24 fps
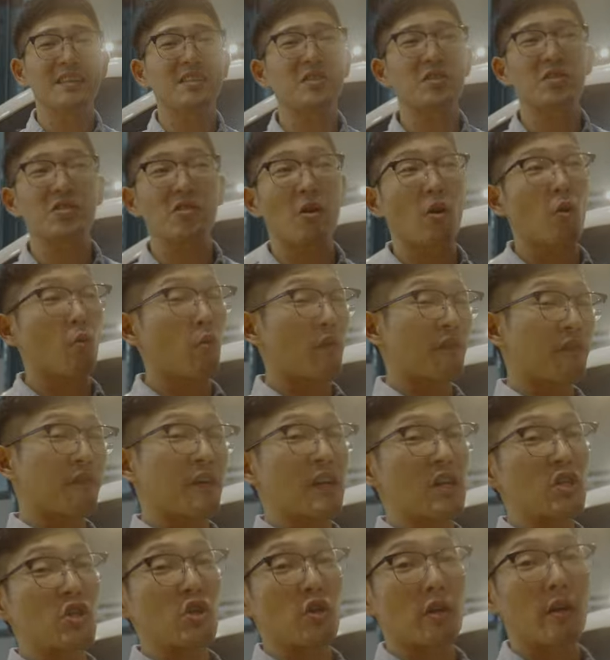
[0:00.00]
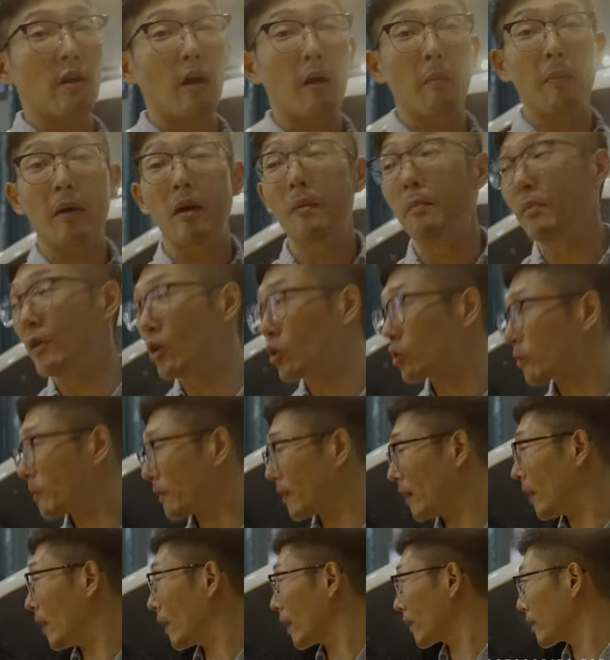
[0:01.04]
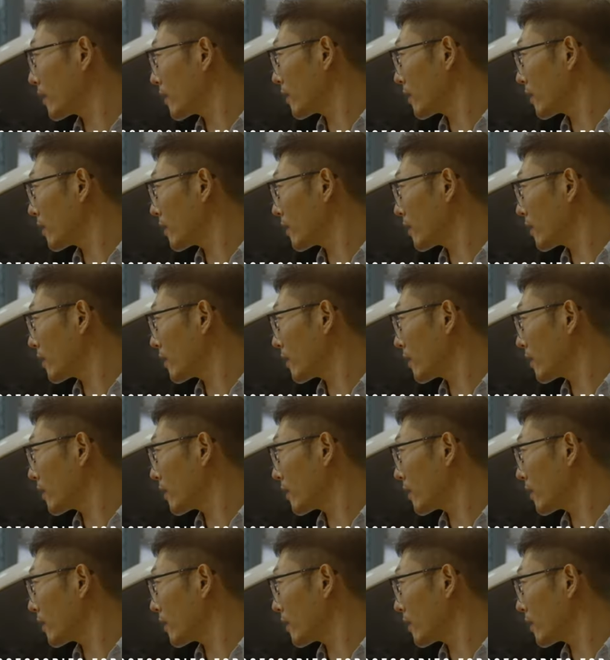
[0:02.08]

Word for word: So we're finishing up a build behind